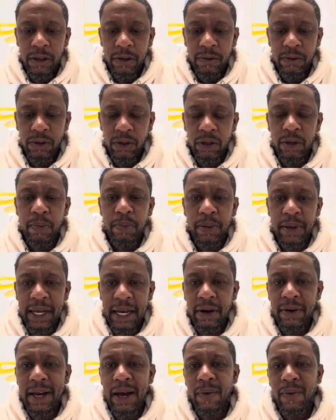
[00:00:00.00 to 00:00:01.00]
You can play
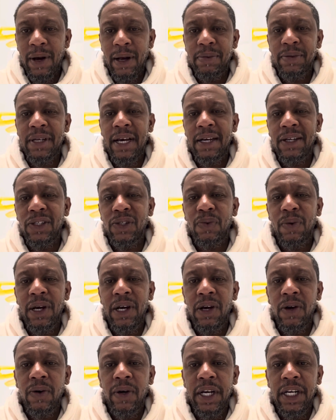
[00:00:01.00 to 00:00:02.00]
on that website as
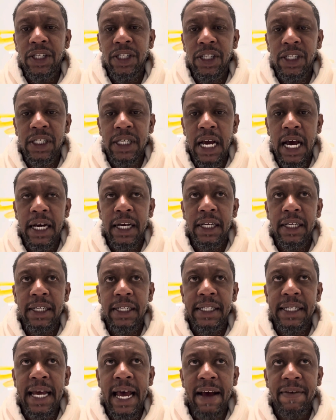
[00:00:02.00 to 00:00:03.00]
well and just kind of
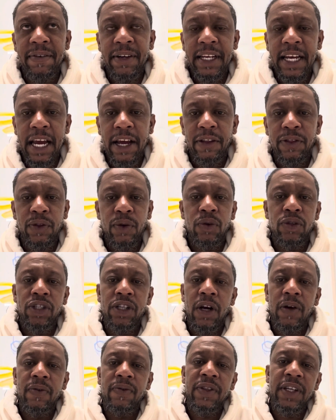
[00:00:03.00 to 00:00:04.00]
navigate through
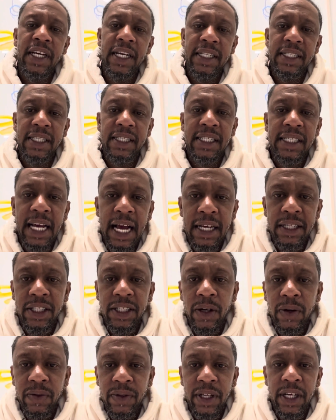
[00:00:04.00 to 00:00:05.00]
certain things and see how
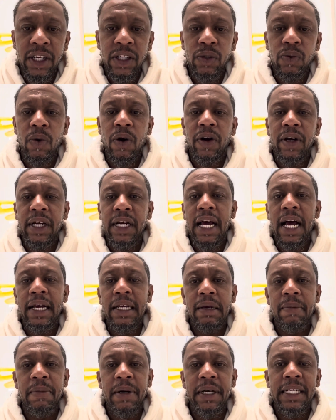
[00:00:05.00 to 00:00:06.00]
certain things work and how
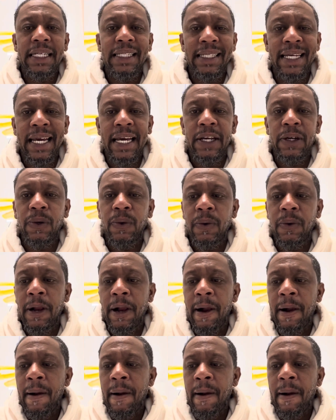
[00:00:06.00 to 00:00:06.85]
your money is handled.